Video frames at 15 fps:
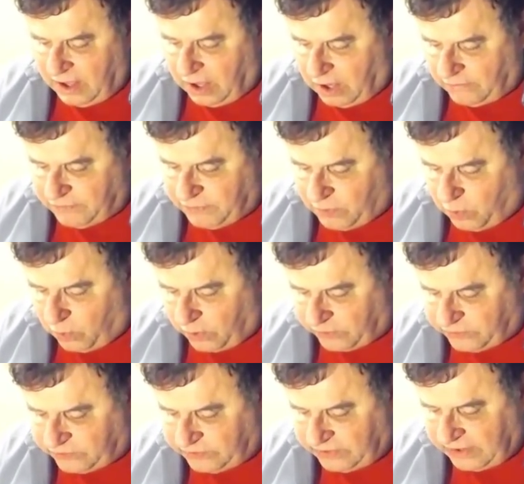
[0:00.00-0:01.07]
of
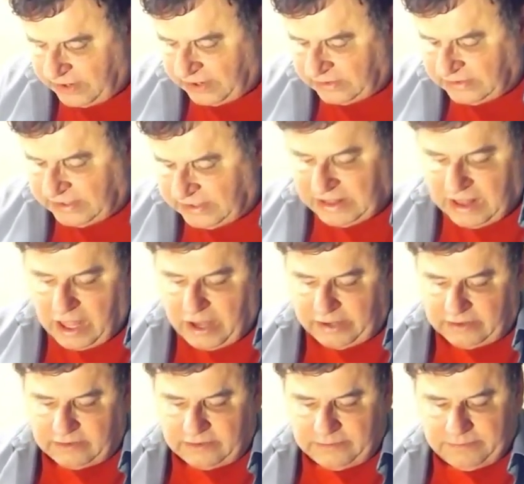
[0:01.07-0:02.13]
course,
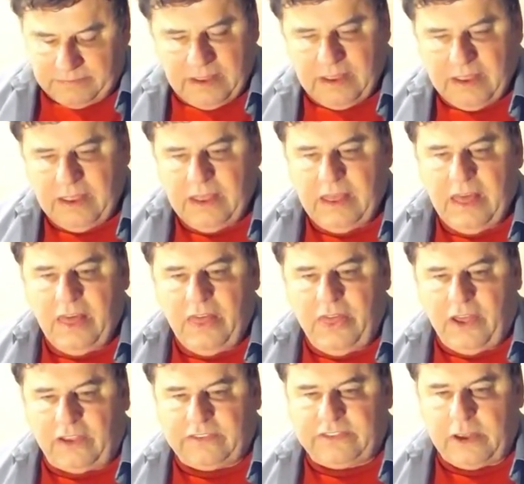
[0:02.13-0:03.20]
declined.
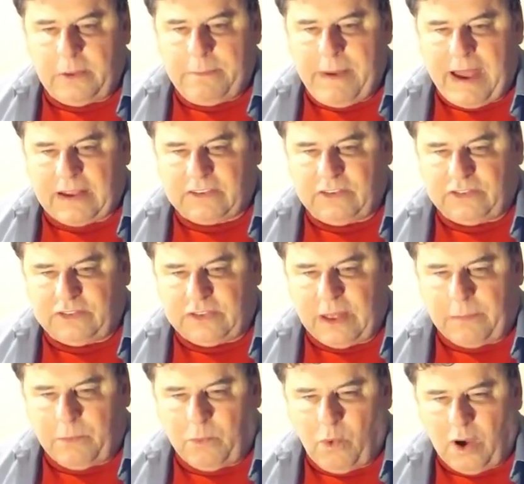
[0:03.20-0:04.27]
Thus, they're back to
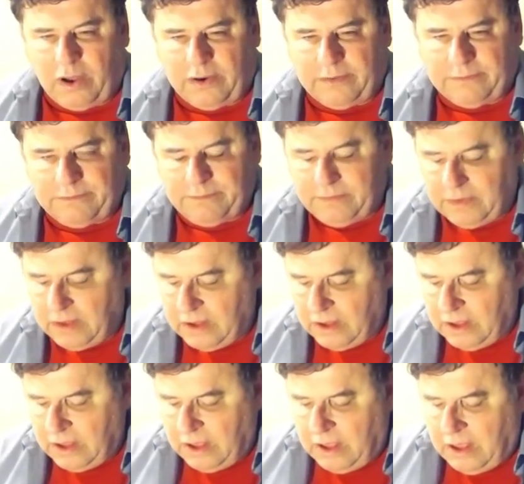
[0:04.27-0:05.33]
step one.
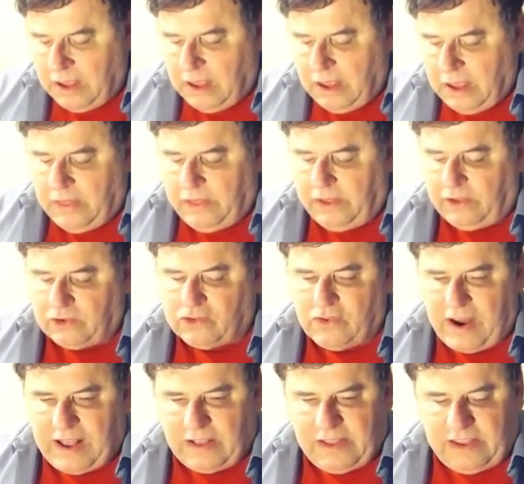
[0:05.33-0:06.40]
The
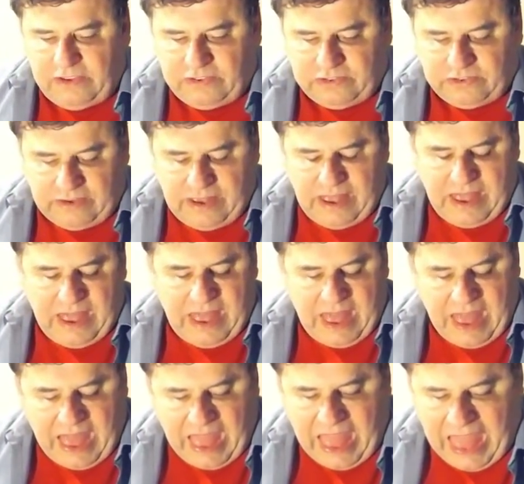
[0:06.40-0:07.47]
Israelis
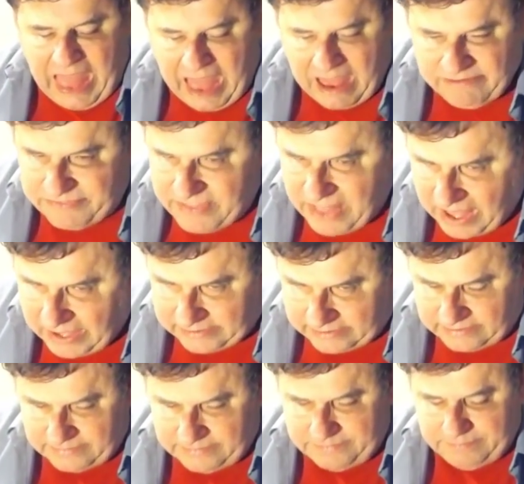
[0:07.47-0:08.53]
have not
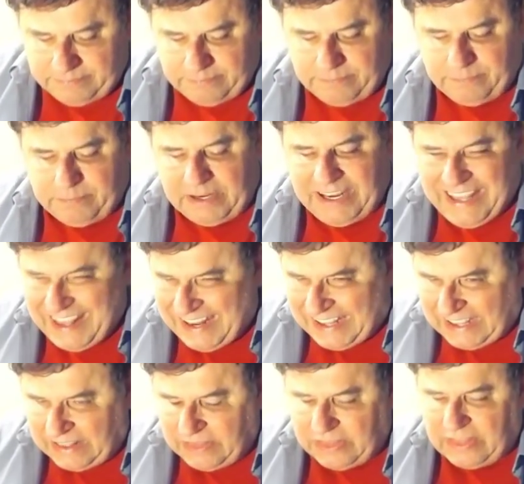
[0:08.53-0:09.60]
been
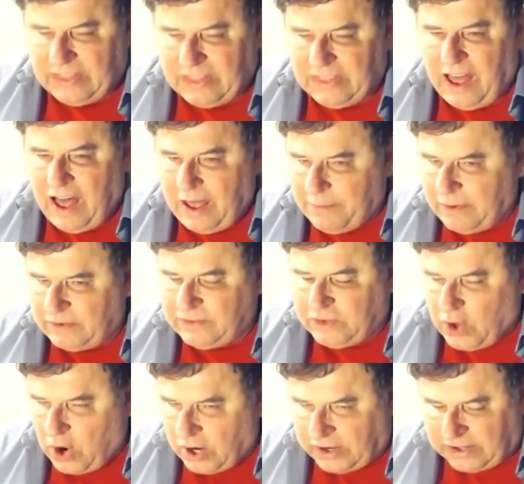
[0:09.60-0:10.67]
hitting the Hamas
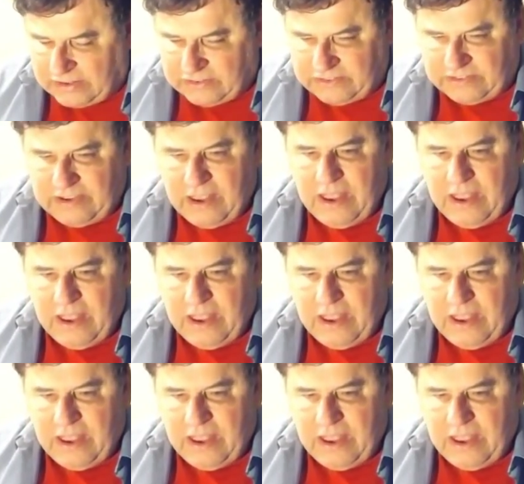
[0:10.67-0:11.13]
targets